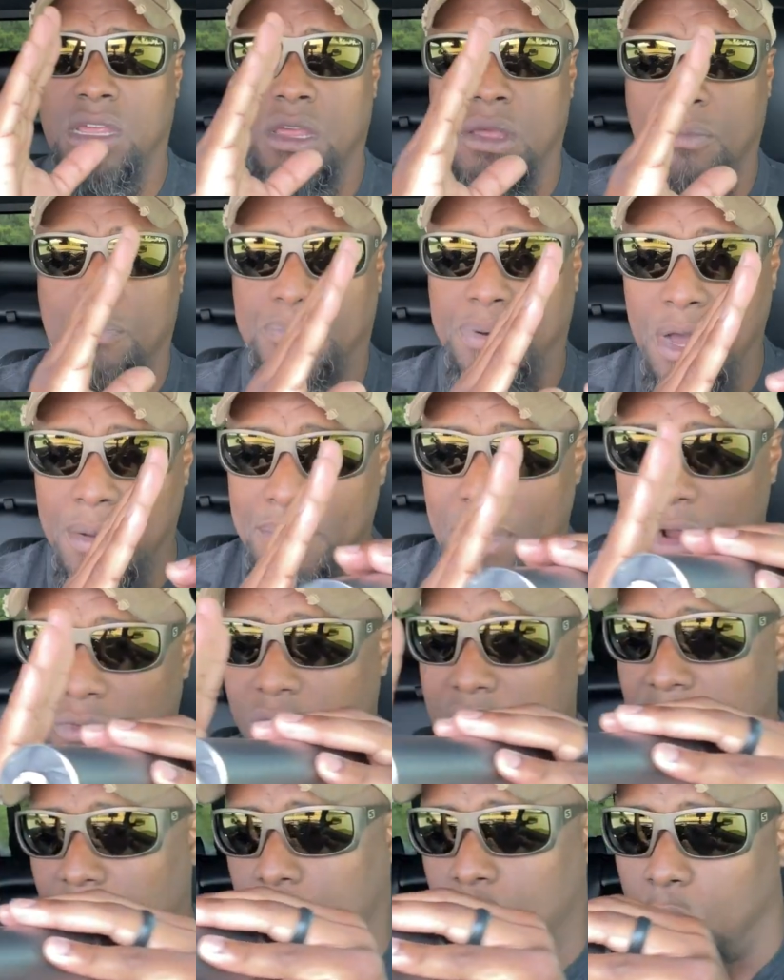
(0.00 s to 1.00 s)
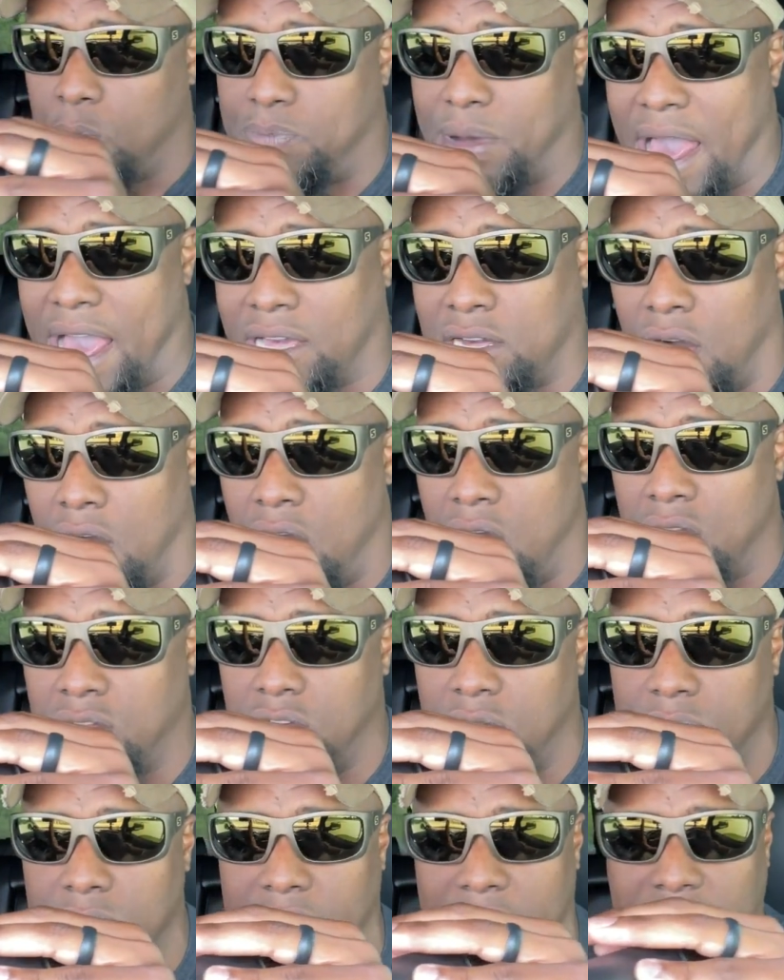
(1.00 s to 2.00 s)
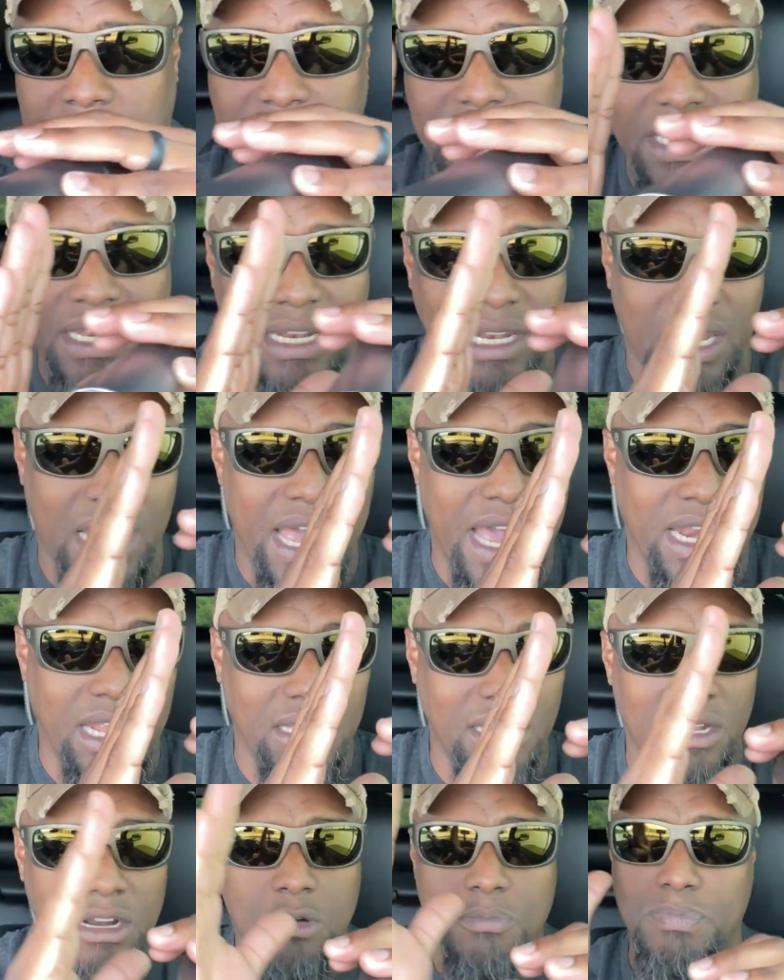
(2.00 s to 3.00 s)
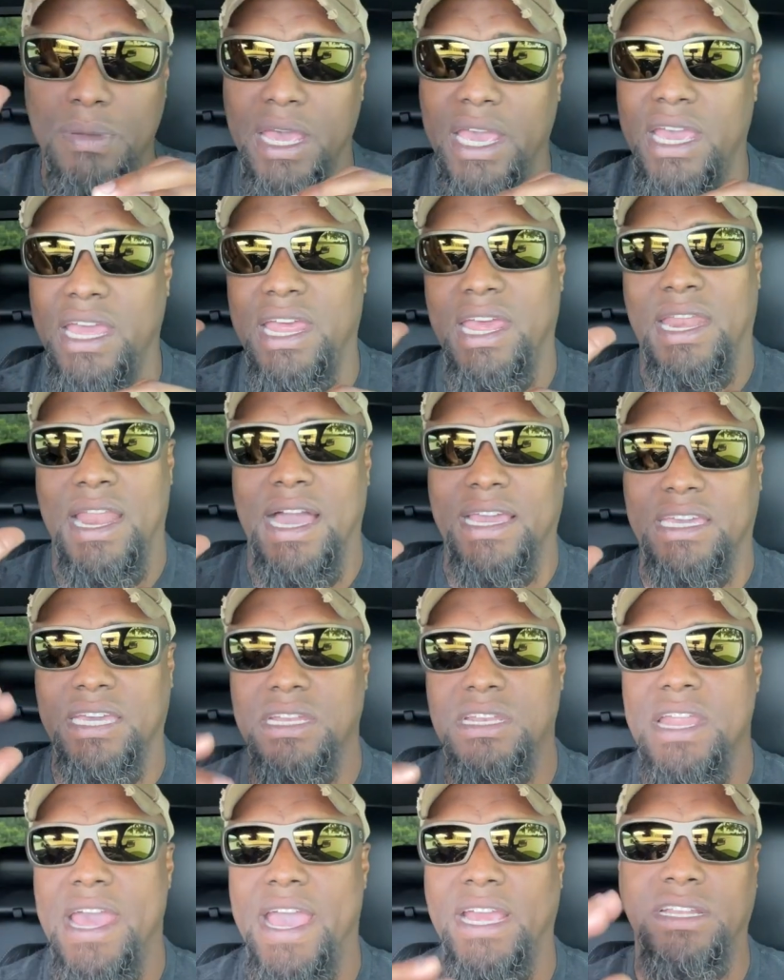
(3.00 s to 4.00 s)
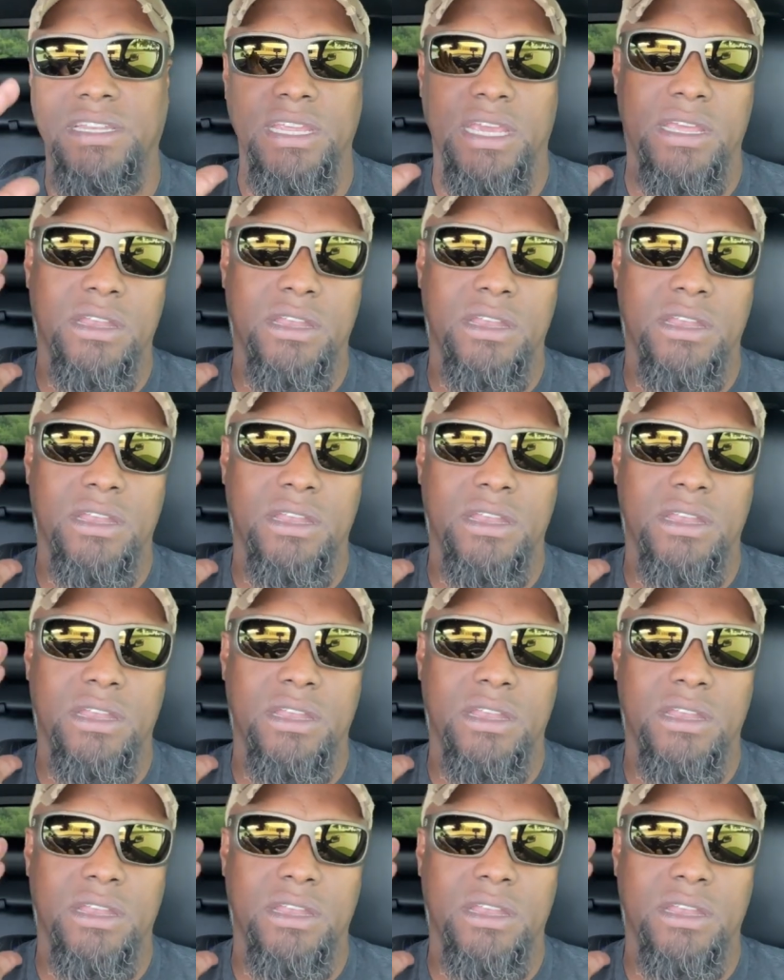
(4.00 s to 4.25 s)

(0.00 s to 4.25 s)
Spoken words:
put my reticle back on him, and then led a little bit, and I connected